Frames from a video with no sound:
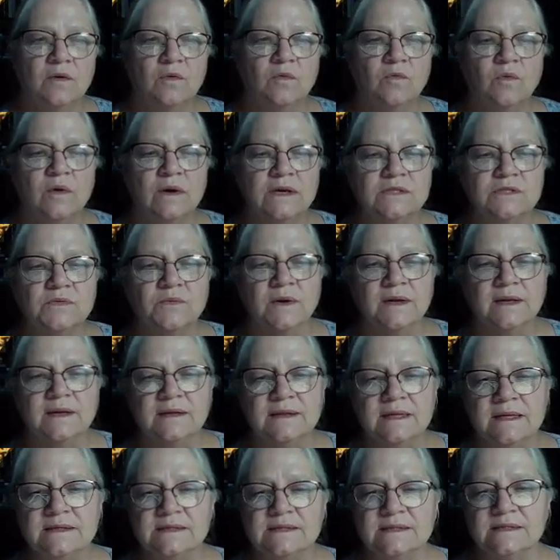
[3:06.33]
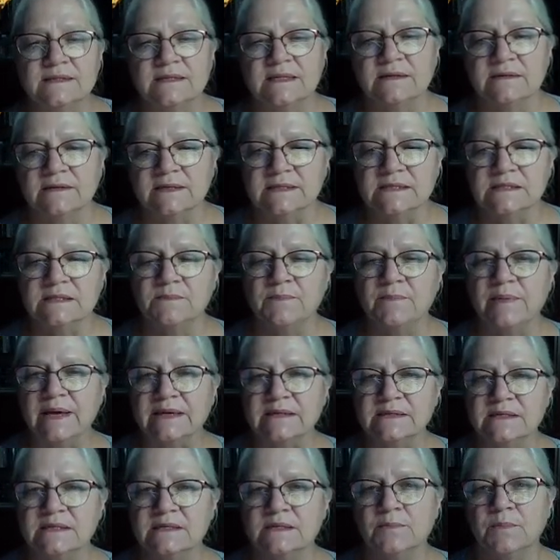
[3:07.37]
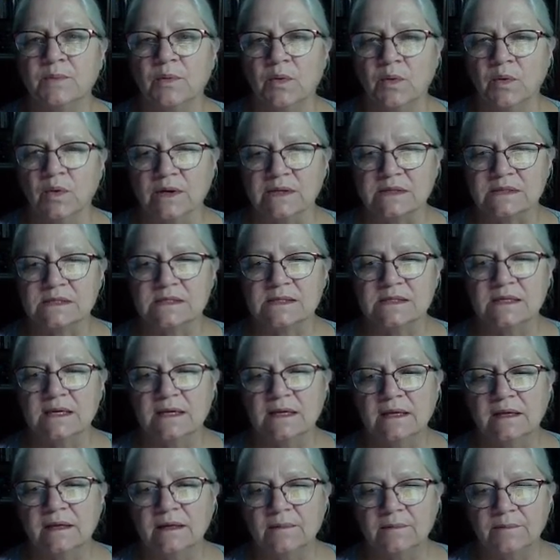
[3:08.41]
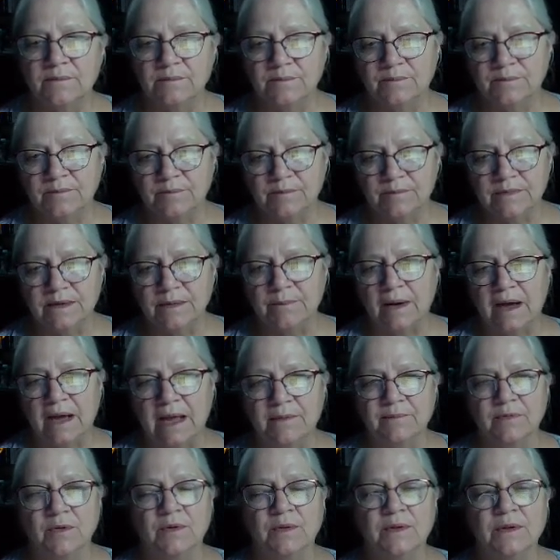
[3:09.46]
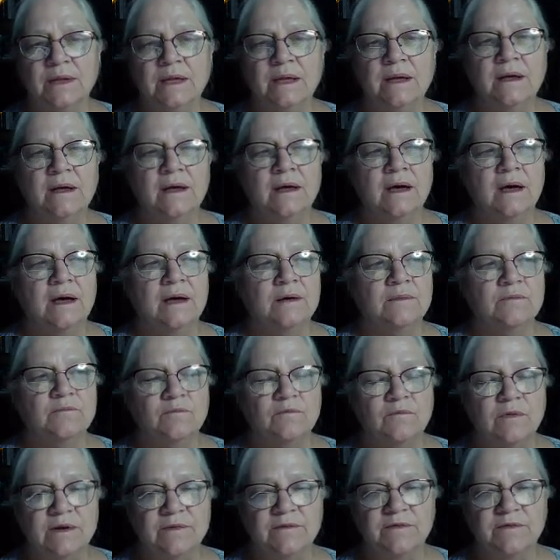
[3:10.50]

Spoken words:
which one of these theories best supports the Bible, we